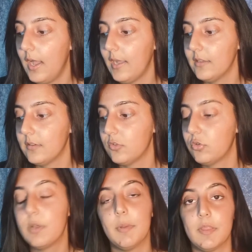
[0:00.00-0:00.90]

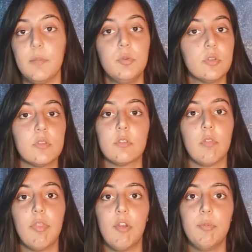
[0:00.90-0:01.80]
talking about the importance
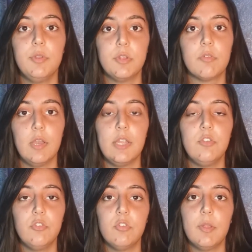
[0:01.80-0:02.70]
of the therapeutic
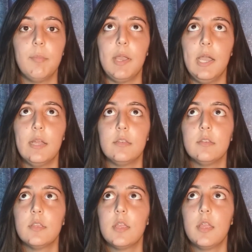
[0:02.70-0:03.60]
relationship and